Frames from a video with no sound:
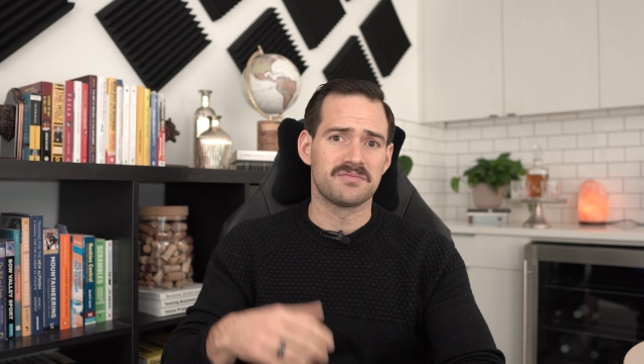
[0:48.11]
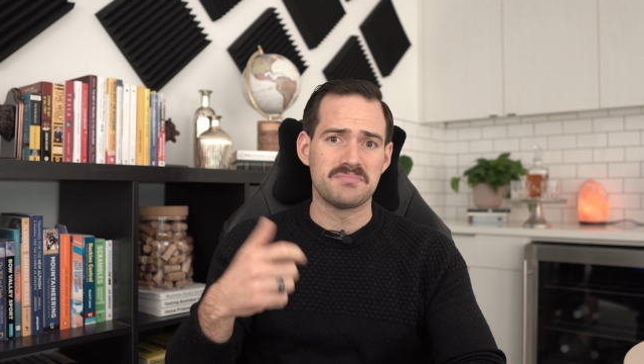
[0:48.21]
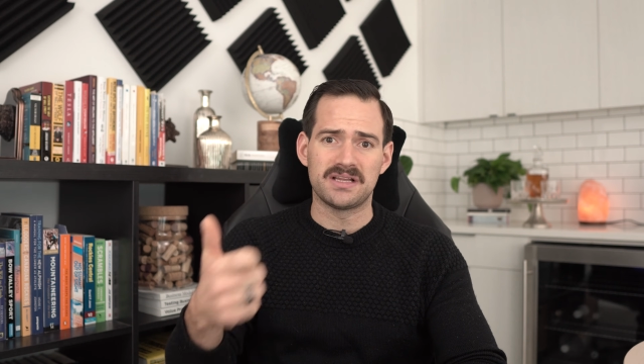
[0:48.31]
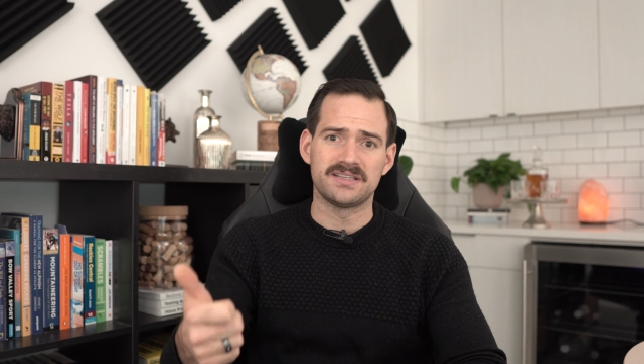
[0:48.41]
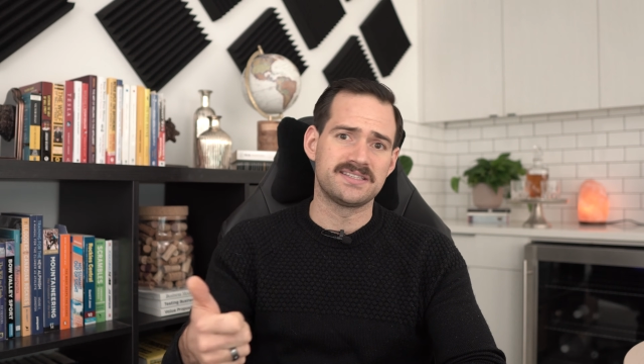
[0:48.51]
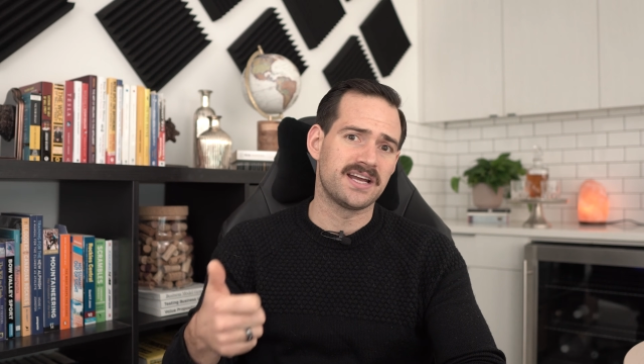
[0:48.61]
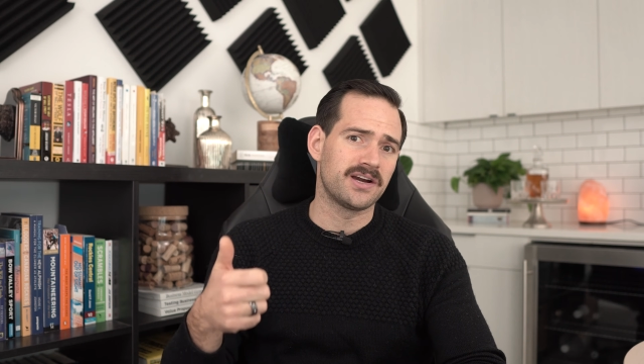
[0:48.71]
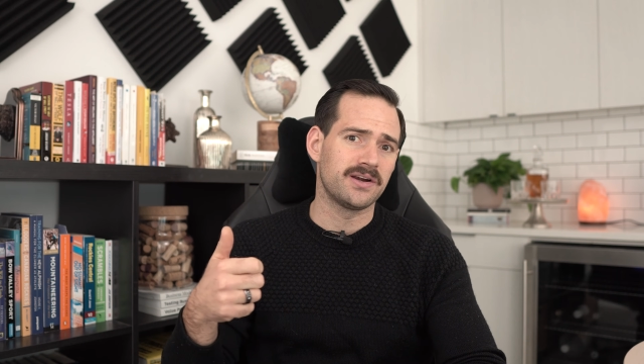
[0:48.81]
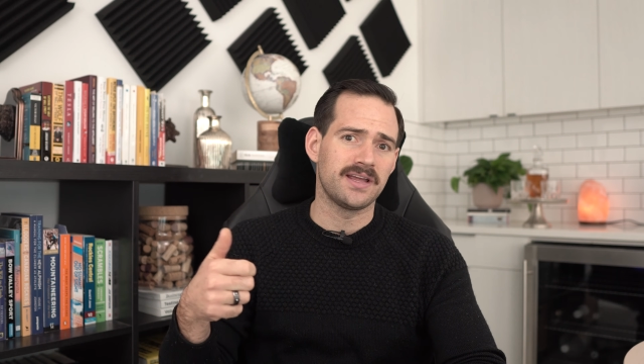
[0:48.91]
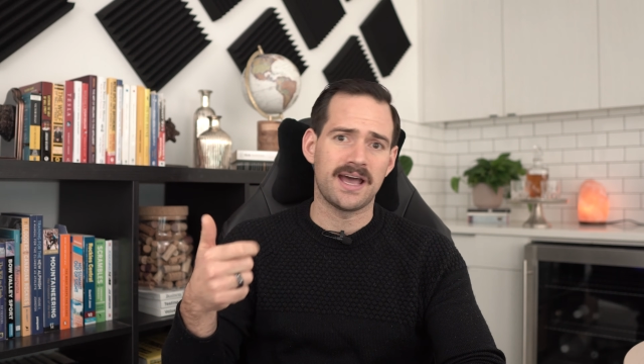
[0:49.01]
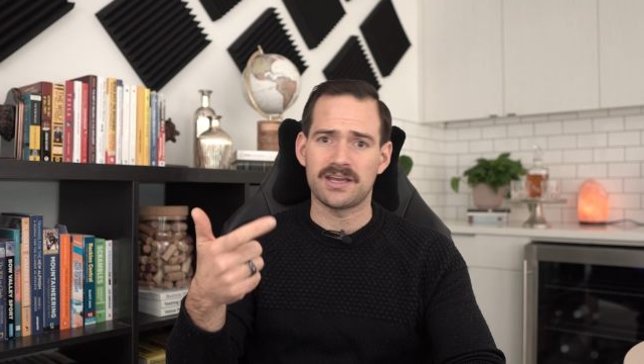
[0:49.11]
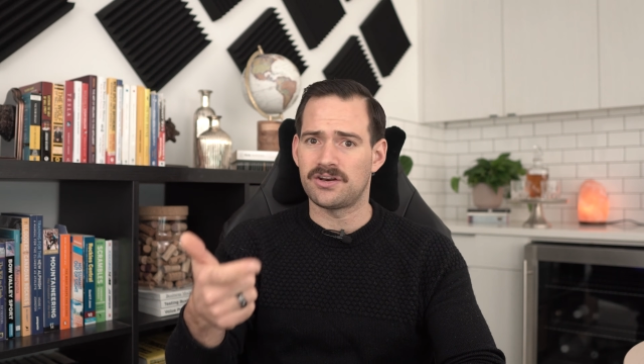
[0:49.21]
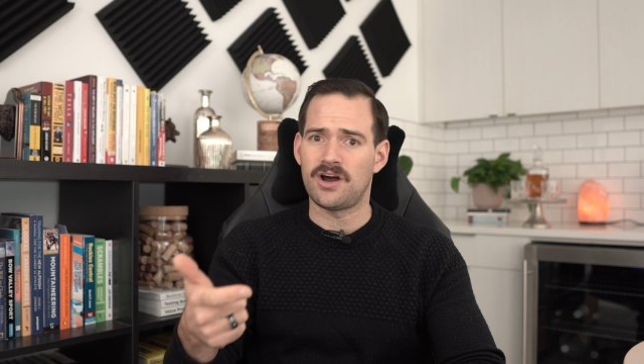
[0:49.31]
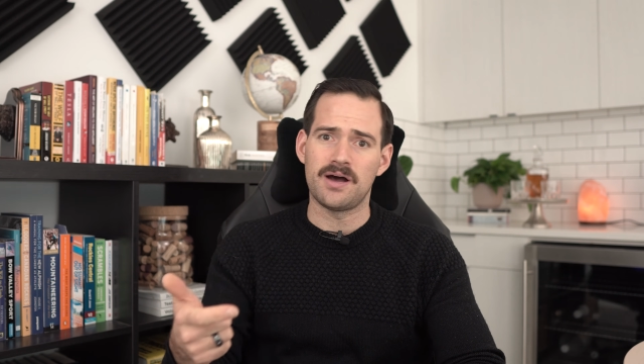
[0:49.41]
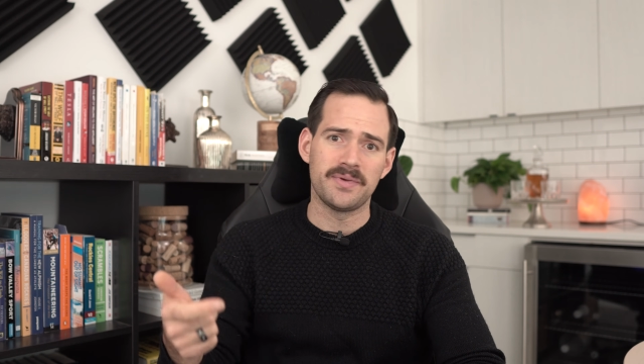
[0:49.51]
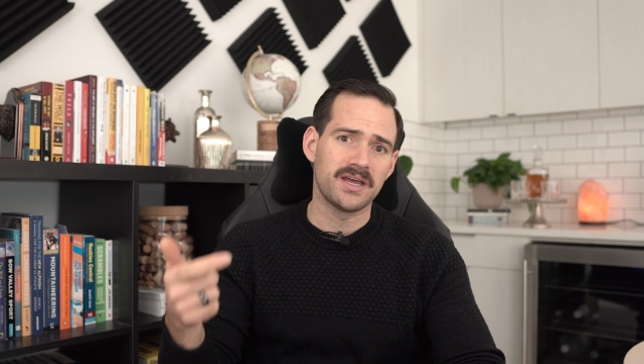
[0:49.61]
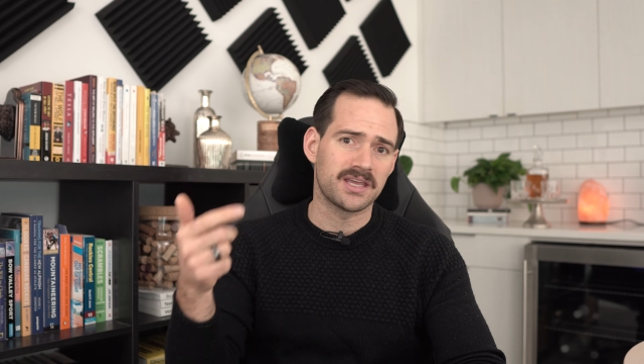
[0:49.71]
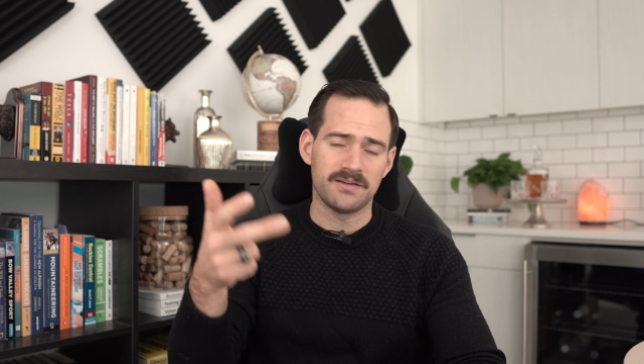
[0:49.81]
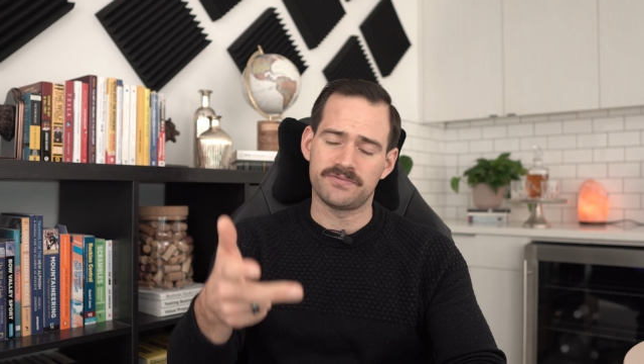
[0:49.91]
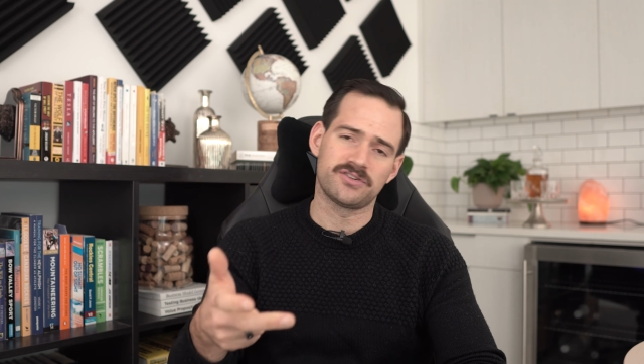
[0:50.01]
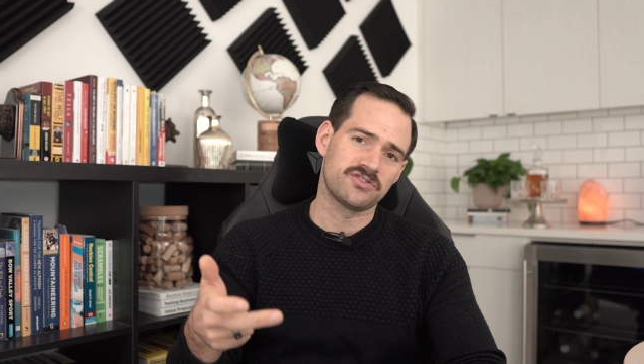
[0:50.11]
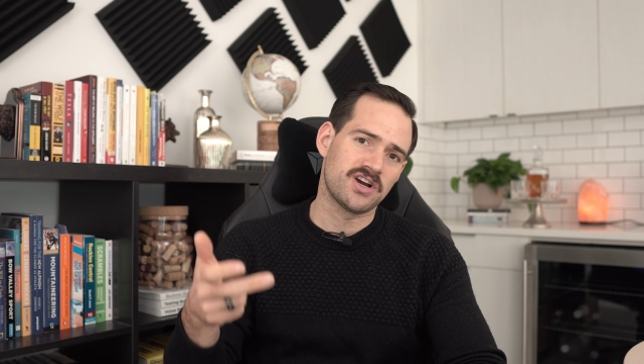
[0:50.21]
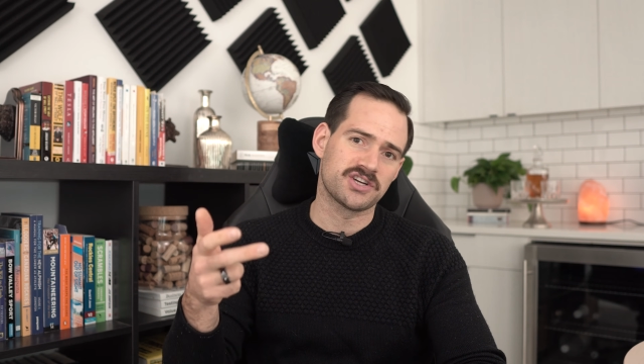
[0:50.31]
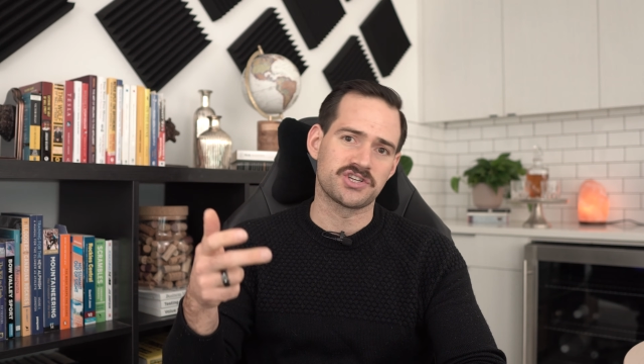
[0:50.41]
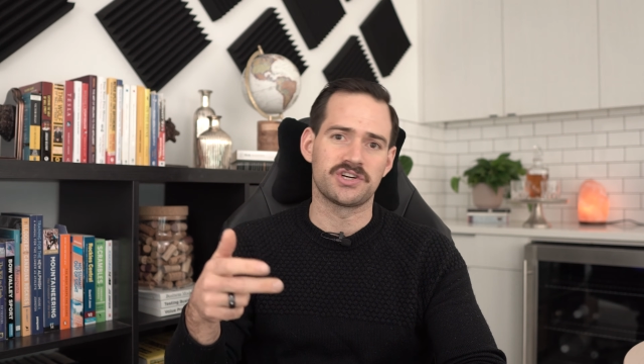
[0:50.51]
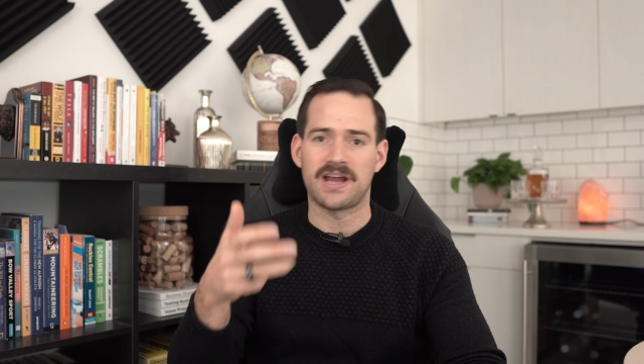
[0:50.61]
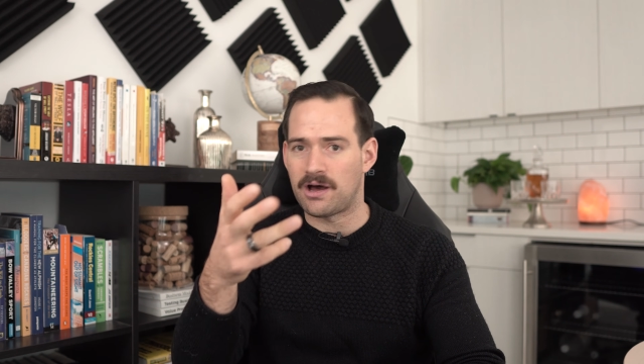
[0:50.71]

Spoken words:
military, economic, infrastructure,